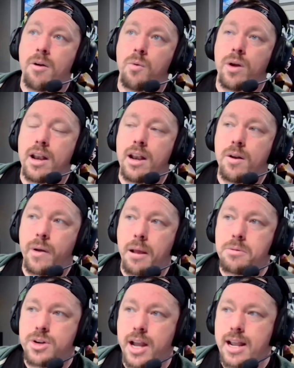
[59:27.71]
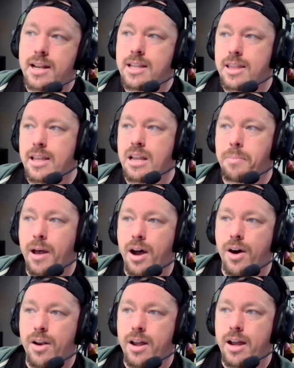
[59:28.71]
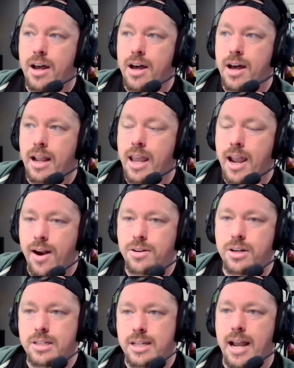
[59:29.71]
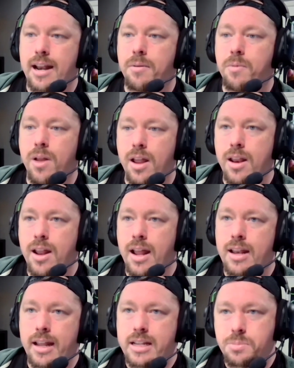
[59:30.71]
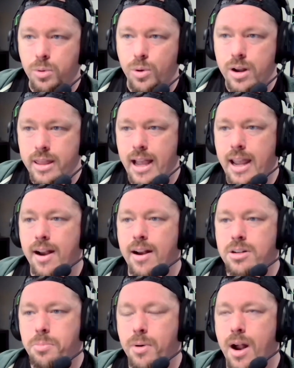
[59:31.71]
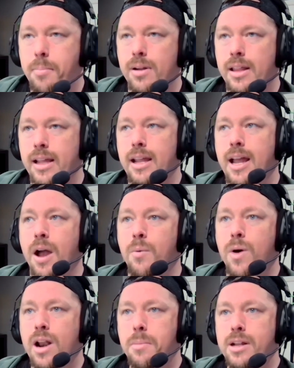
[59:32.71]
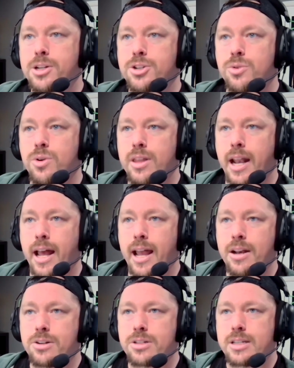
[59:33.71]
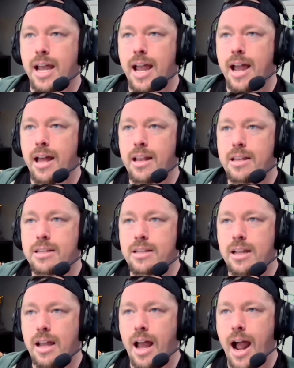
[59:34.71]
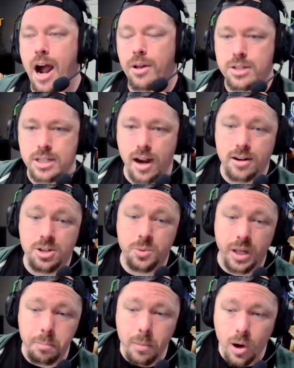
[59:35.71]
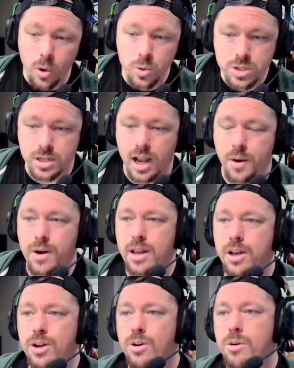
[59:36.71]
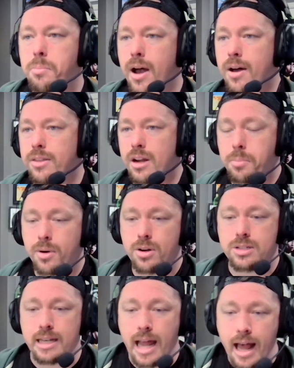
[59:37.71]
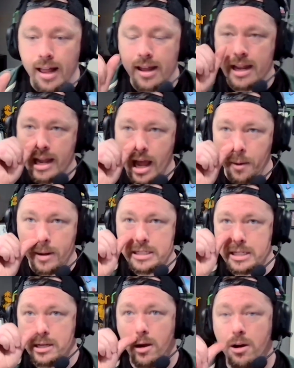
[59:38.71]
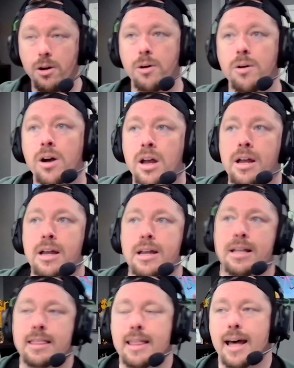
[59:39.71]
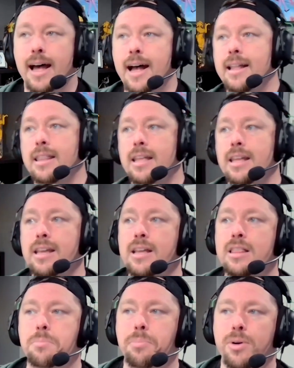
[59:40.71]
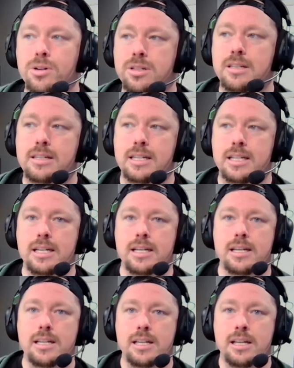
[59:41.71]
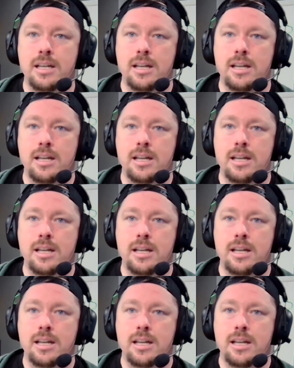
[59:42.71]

when I'm trying to think about a character design and exploring that character properly, I want to make sure that I understand how this character would emote. I want to know about their personality. I want to know that the person did